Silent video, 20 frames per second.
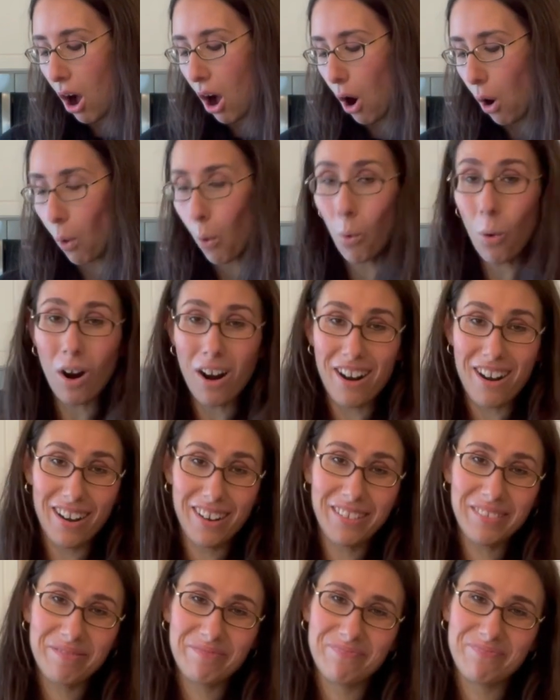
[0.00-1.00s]

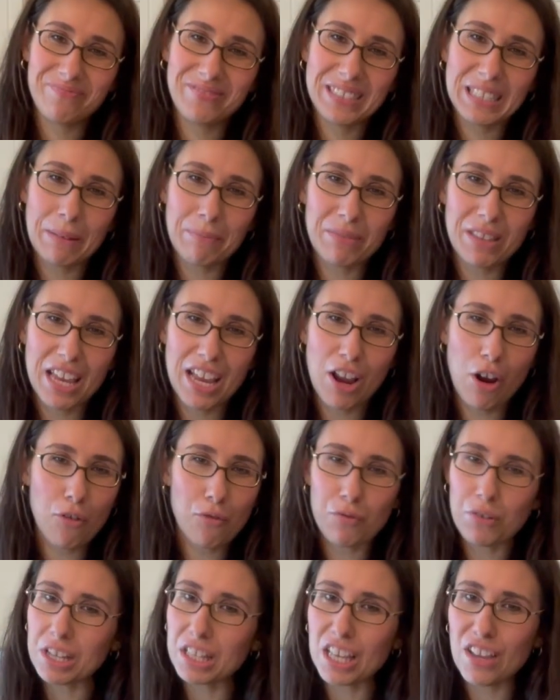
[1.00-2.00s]
Or something
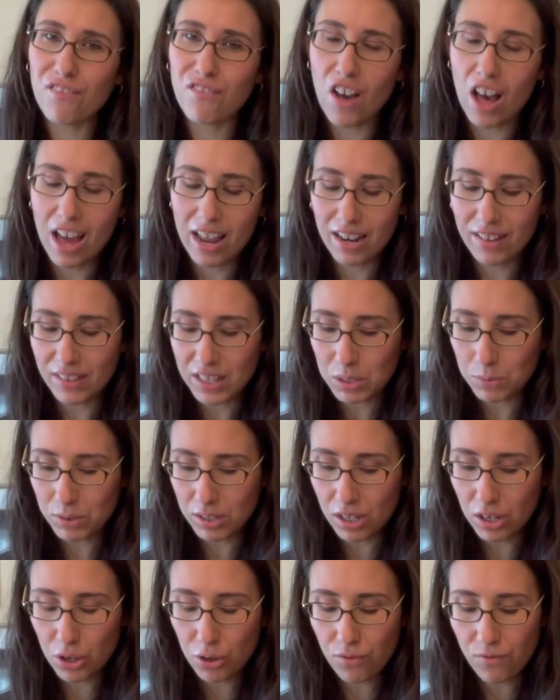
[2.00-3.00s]
really fun, and this was a
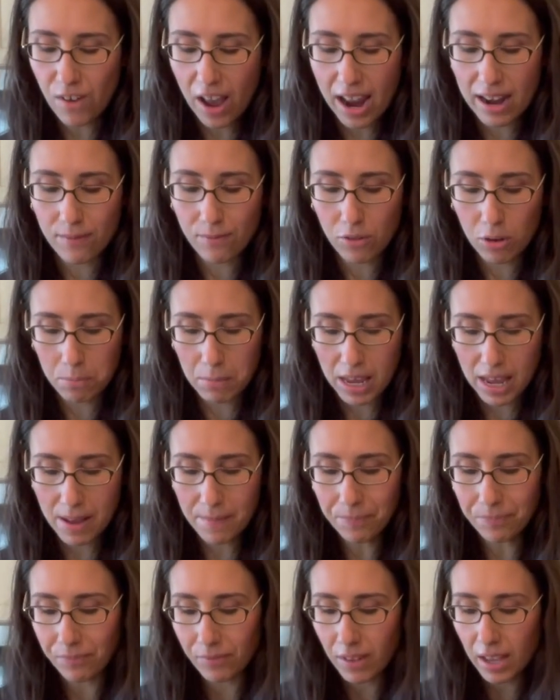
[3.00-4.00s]
new find for me,
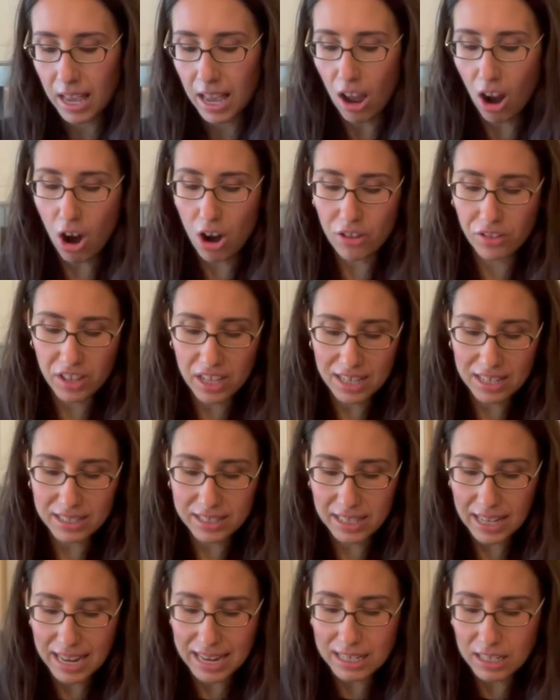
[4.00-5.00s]
are these
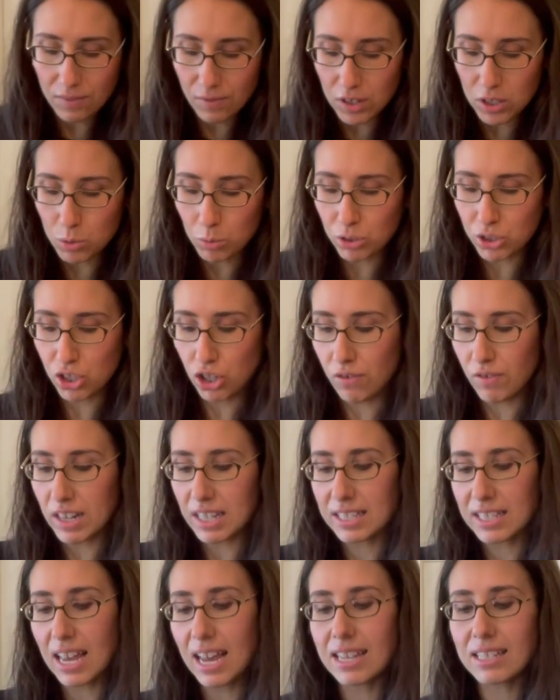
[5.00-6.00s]
individual serving
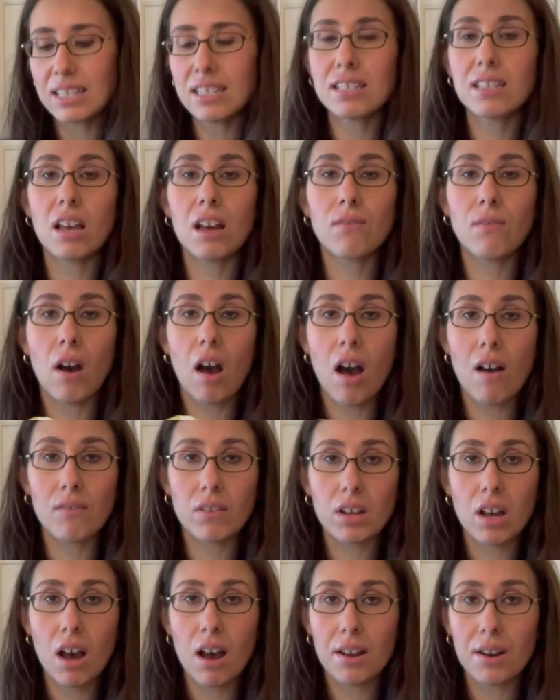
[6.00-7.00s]
sizes of
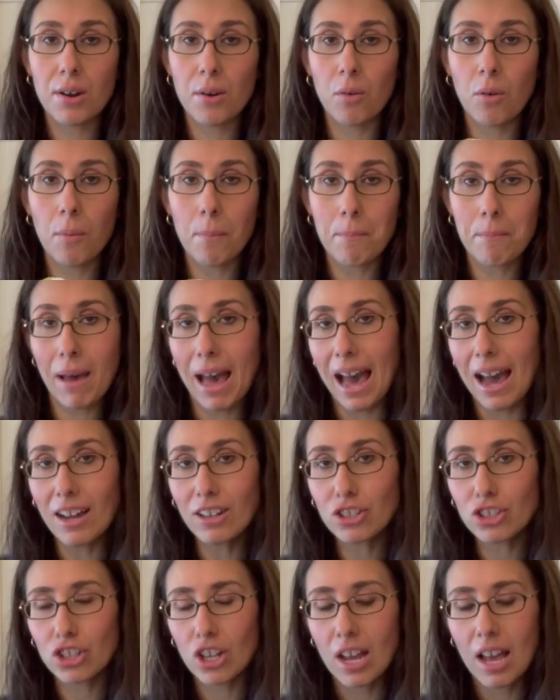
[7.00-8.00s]
avocado
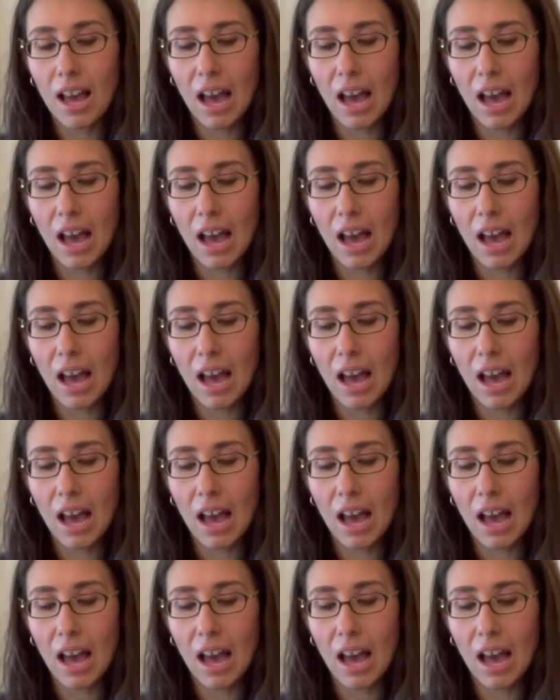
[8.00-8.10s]
mash.